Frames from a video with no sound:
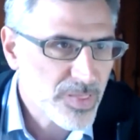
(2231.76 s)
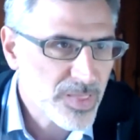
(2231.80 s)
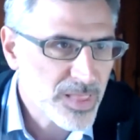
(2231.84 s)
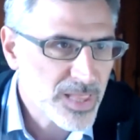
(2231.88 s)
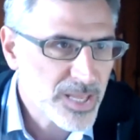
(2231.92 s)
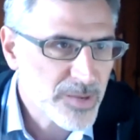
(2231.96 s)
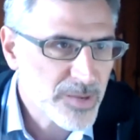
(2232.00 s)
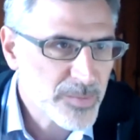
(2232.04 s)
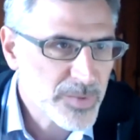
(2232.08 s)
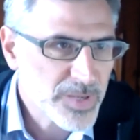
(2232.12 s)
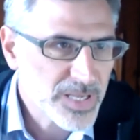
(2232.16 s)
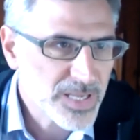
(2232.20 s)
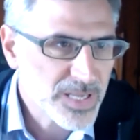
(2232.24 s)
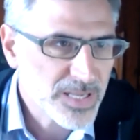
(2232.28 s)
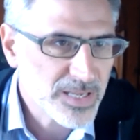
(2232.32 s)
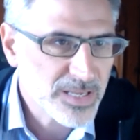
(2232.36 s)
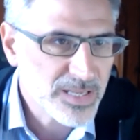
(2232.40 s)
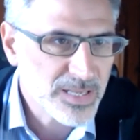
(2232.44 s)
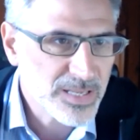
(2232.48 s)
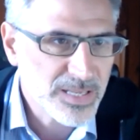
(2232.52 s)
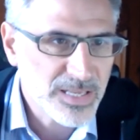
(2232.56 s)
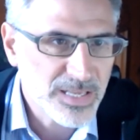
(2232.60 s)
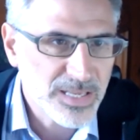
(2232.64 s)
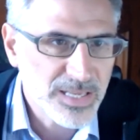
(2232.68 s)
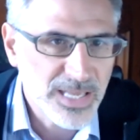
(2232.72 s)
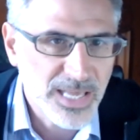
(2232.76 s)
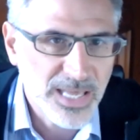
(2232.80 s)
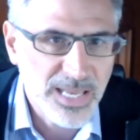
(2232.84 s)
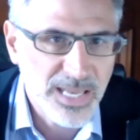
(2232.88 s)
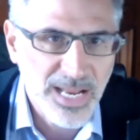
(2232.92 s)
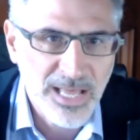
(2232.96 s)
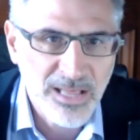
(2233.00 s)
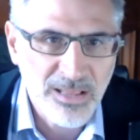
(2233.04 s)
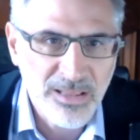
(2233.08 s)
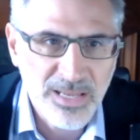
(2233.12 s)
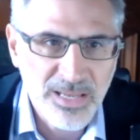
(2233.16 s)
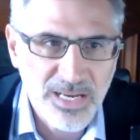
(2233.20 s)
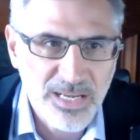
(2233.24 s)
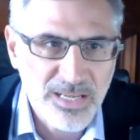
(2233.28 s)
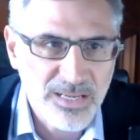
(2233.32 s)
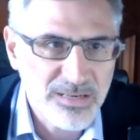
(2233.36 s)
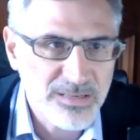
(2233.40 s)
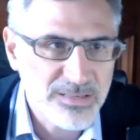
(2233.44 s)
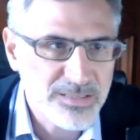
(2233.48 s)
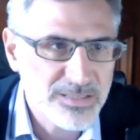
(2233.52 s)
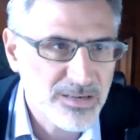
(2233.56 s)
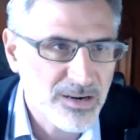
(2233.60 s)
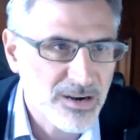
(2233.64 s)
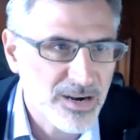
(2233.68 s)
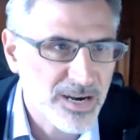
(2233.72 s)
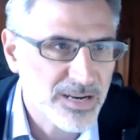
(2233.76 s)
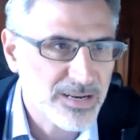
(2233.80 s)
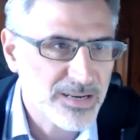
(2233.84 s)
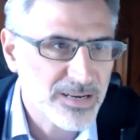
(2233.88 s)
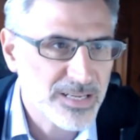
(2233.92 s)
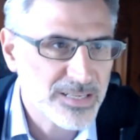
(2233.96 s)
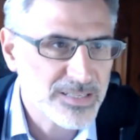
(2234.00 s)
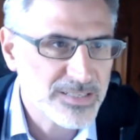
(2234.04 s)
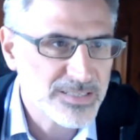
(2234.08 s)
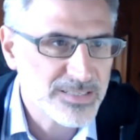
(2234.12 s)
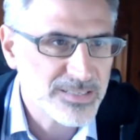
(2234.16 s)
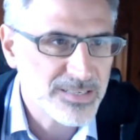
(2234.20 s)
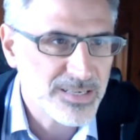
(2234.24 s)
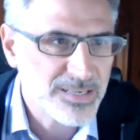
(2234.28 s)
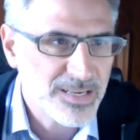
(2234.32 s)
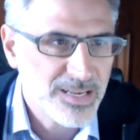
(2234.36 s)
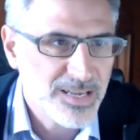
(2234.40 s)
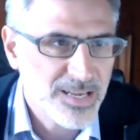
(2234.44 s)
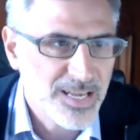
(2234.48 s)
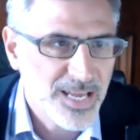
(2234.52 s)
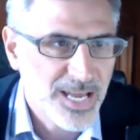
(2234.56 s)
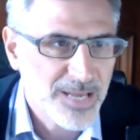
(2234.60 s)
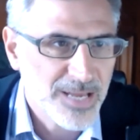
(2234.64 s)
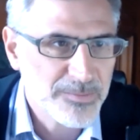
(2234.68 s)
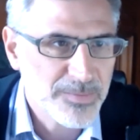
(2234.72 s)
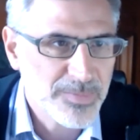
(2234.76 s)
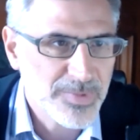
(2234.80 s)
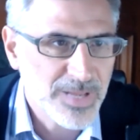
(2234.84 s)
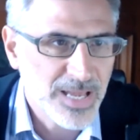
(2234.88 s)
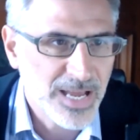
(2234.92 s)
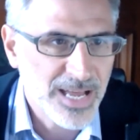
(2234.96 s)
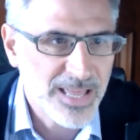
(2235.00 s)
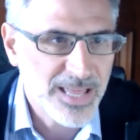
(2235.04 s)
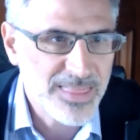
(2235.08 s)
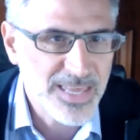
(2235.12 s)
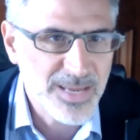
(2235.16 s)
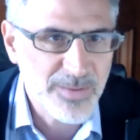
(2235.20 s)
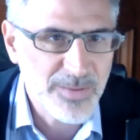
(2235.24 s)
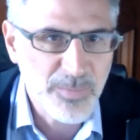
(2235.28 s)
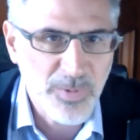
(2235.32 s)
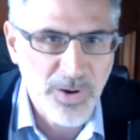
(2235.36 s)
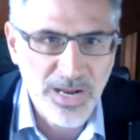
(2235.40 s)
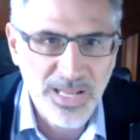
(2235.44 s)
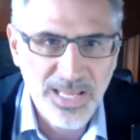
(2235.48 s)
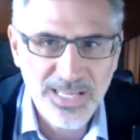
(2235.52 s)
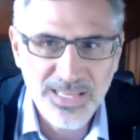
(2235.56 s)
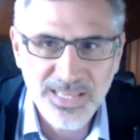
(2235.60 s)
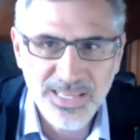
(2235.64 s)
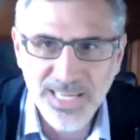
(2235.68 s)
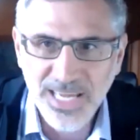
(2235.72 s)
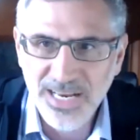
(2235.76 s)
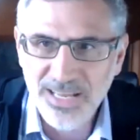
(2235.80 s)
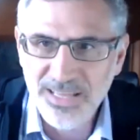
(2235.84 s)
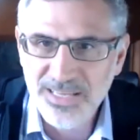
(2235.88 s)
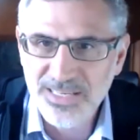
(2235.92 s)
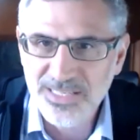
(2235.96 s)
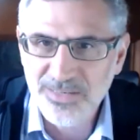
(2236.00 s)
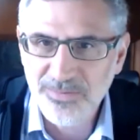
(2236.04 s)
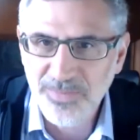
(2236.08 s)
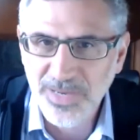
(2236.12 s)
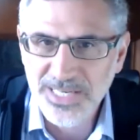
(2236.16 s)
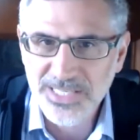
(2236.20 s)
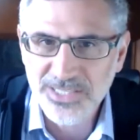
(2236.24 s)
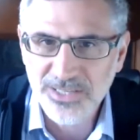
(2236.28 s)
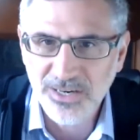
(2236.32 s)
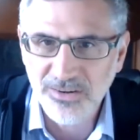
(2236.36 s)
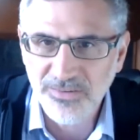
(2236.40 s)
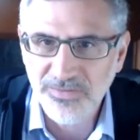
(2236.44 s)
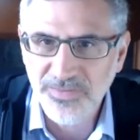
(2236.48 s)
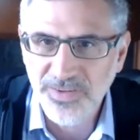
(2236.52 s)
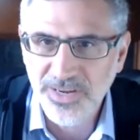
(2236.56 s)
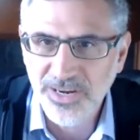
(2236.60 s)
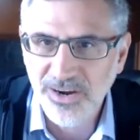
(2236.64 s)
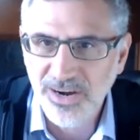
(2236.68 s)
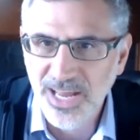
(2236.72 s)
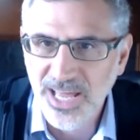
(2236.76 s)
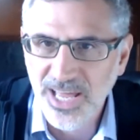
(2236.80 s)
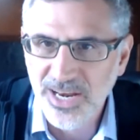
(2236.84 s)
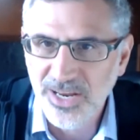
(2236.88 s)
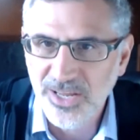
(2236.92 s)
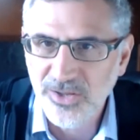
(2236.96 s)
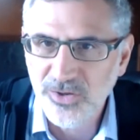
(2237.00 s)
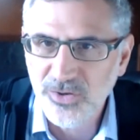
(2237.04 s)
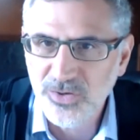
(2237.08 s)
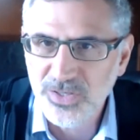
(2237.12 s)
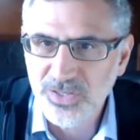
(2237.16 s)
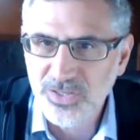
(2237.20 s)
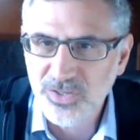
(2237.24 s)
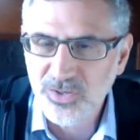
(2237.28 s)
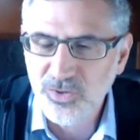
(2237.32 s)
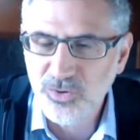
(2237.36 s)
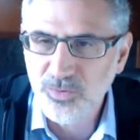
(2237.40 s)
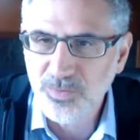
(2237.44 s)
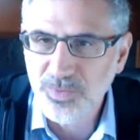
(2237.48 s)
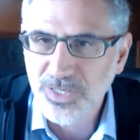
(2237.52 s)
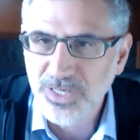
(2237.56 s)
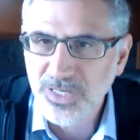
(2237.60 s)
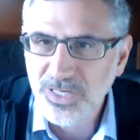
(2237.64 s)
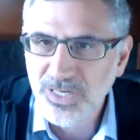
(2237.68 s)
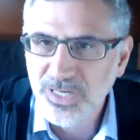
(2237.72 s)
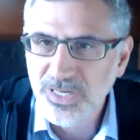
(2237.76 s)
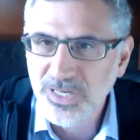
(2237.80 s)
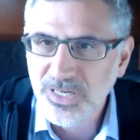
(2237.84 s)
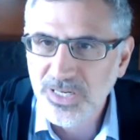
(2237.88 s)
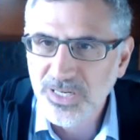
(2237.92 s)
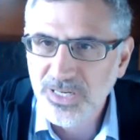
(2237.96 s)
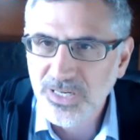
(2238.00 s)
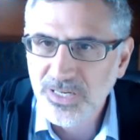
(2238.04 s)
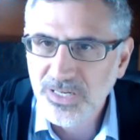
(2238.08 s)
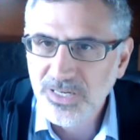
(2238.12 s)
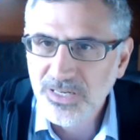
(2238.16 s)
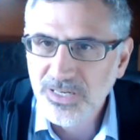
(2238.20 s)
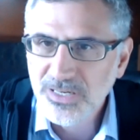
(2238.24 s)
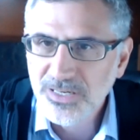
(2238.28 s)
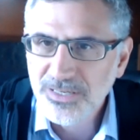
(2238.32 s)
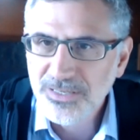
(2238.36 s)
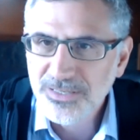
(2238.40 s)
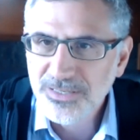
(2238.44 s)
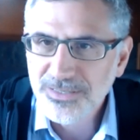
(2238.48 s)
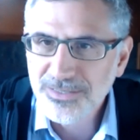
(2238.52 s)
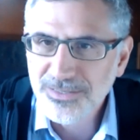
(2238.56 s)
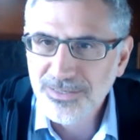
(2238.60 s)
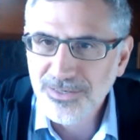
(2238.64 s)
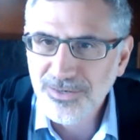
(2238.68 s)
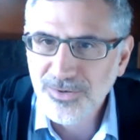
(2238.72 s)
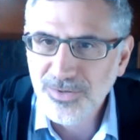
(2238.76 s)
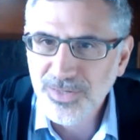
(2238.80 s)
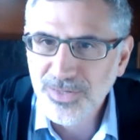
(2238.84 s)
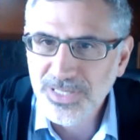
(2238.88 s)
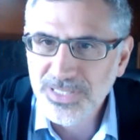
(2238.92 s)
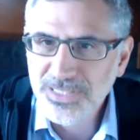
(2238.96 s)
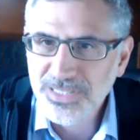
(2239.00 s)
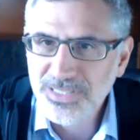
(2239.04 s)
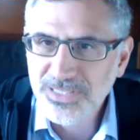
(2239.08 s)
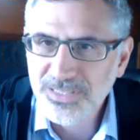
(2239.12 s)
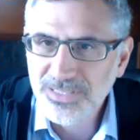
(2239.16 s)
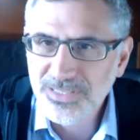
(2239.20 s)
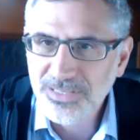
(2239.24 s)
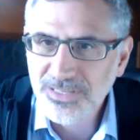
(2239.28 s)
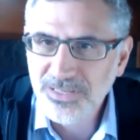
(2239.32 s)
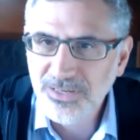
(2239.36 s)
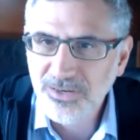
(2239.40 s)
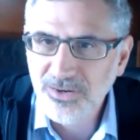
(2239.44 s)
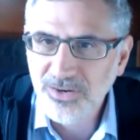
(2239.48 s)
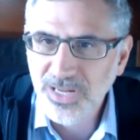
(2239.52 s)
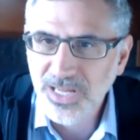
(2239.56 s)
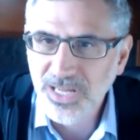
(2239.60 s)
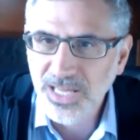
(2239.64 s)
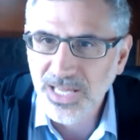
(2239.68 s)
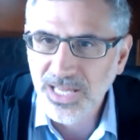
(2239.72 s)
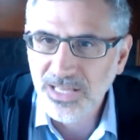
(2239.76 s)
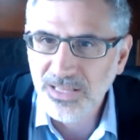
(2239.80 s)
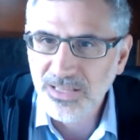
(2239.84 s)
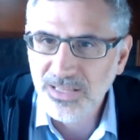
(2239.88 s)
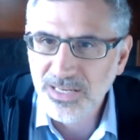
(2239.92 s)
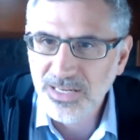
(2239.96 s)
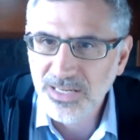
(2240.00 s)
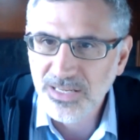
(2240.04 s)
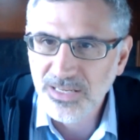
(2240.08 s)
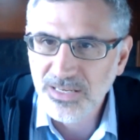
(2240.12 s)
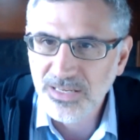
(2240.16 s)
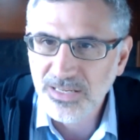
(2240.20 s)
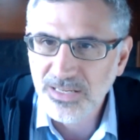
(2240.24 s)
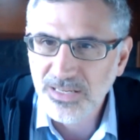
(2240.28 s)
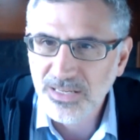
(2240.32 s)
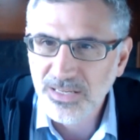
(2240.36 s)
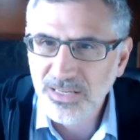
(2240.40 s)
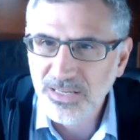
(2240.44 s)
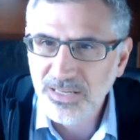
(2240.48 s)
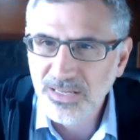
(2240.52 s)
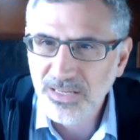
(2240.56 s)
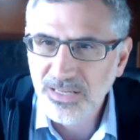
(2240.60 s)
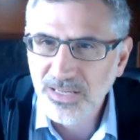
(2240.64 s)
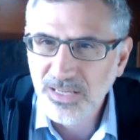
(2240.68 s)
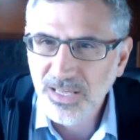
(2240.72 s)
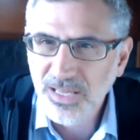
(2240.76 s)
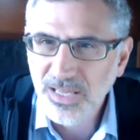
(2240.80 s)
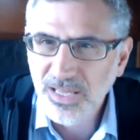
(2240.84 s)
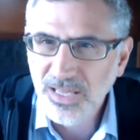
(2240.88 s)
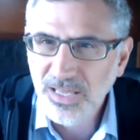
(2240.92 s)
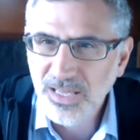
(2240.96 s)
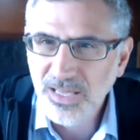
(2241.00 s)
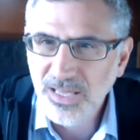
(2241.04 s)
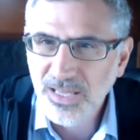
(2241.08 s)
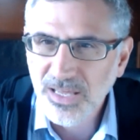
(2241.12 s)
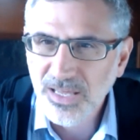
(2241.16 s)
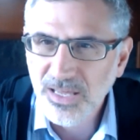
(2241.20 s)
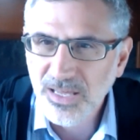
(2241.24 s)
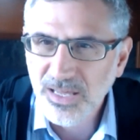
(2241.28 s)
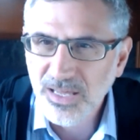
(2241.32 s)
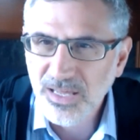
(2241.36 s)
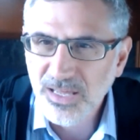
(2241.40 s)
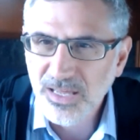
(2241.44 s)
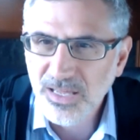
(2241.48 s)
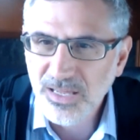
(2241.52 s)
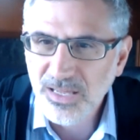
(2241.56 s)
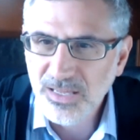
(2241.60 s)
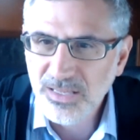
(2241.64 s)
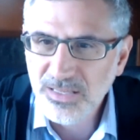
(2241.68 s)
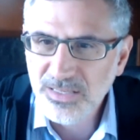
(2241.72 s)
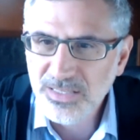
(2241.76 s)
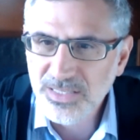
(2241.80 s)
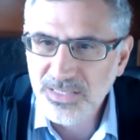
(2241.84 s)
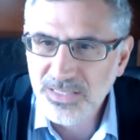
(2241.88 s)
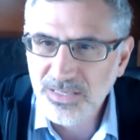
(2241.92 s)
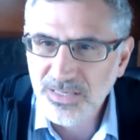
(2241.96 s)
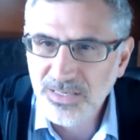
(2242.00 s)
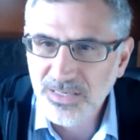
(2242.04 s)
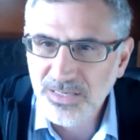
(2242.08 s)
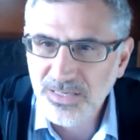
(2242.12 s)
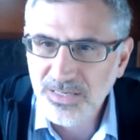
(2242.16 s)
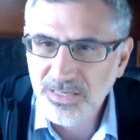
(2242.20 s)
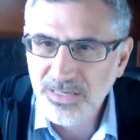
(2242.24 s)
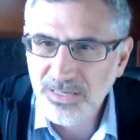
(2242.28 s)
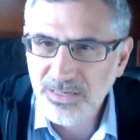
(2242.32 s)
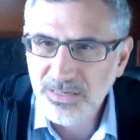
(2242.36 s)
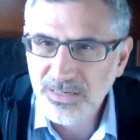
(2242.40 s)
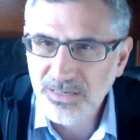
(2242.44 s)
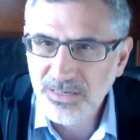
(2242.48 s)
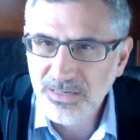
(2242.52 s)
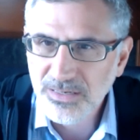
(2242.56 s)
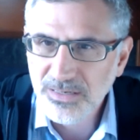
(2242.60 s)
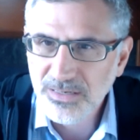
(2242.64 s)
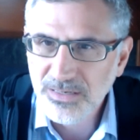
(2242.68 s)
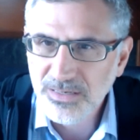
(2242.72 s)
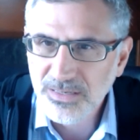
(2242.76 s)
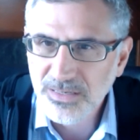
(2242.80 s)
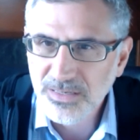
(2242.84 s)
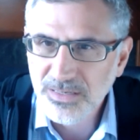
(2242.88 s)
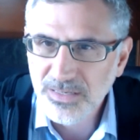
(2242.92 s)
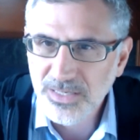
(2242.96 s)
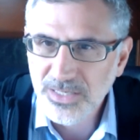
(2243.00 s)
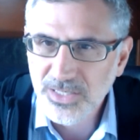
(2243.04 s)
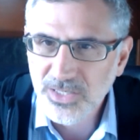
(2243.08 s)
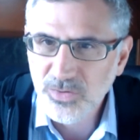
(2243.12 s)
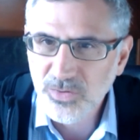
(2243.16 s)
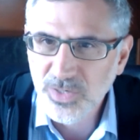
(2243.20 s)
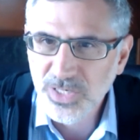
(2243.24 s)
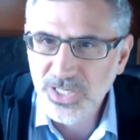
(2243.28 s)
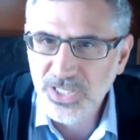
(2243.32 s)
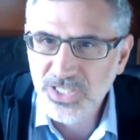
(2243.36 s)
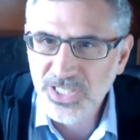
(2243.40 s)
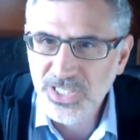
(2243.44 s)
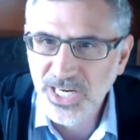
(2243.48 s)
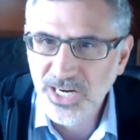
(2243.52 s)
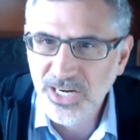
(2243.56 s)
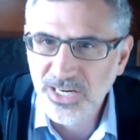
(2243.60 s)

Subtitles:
let me get Ellen in. Sorry. I think probably at the end of the semester, I'll figure out how to use Zoom. So let's go to Ellen. Do you want to share?